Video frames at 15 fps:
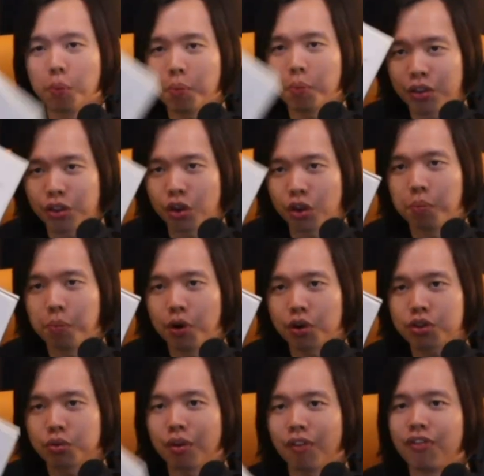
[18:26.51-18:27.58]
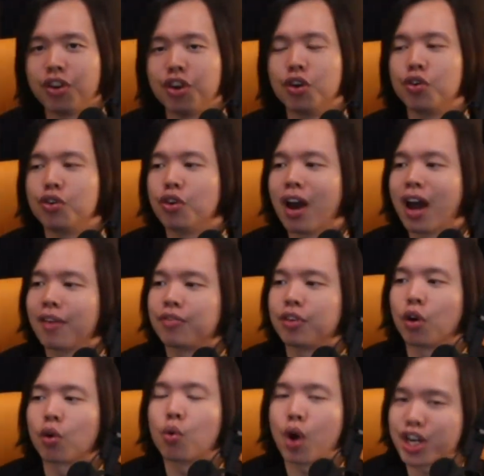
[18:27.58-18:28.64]
notebooks with you, you have your
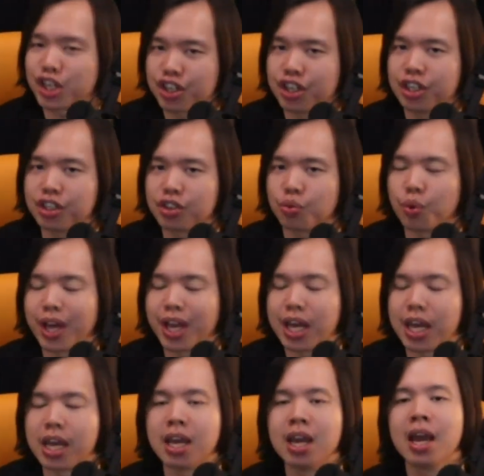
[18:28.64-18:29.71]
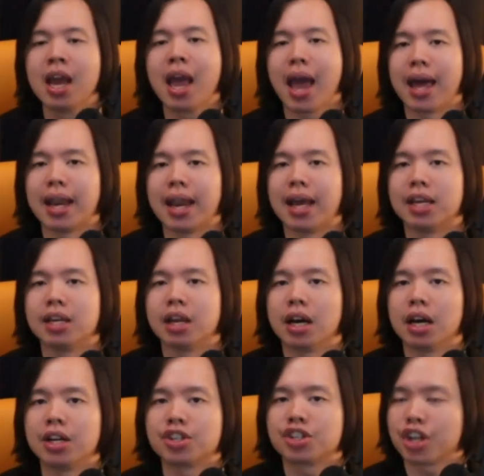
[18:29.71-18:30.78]
questions ready, and then
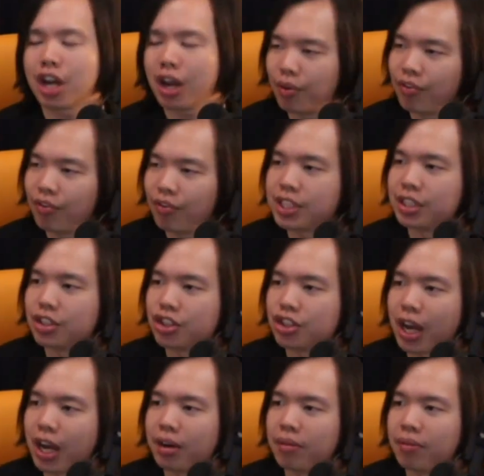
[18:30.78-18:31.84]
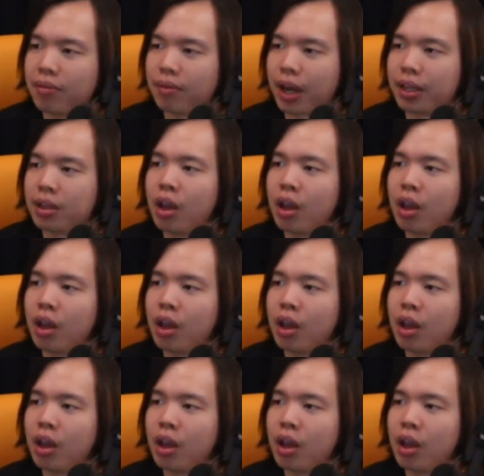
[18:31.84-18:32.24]
share with us in the chat, right?